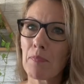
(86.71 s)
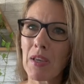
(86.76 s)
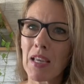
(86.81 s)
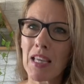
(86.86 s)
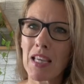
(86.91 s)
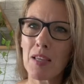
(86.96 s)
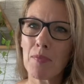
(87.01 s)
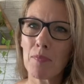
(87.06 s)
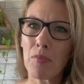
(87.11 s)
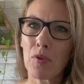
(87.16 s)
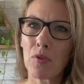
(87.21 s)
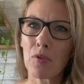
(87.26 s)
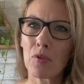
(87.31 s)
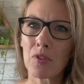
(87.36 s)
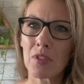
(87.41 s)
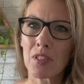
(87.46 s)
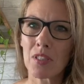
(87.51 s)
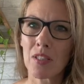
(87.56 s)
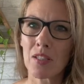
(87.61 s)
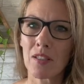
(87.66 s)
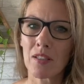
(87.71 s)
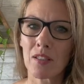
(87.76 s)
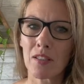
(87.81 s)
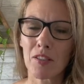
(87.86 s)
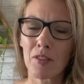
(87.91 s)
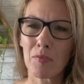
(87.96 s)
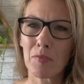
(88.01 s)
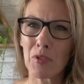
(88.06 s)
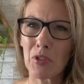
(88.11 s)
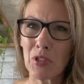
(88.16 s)
people to
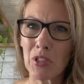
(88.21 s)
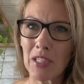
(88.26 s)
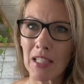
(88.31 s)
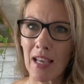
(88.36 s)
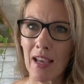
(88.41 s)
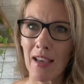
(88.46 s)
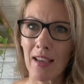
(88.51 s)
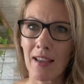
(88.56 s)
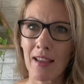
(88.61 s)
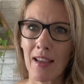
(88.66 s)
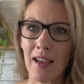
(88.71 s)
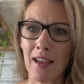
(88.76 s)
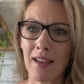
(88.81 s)
communicate